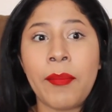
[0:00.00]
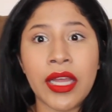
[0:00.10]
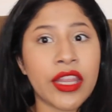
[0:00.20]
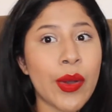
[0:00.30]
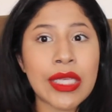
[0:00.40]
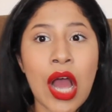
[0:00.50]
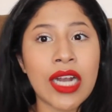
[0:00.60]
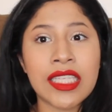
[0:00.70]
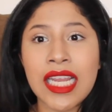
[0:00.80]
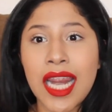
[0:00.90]
but there was
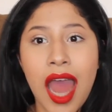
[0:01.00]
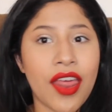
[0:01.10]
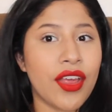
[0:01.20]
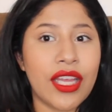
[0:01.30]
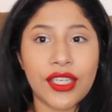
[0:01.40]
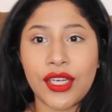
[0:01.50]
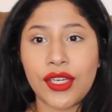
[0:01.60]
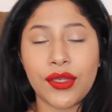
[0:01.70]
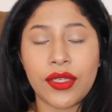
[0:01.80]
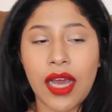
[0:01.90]
honestly nothing that she
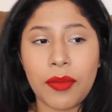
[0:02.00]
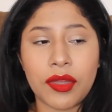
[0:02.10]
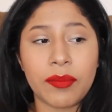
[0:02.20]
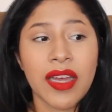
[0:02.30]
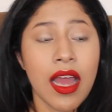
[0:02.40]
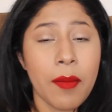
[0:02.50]
could do to help them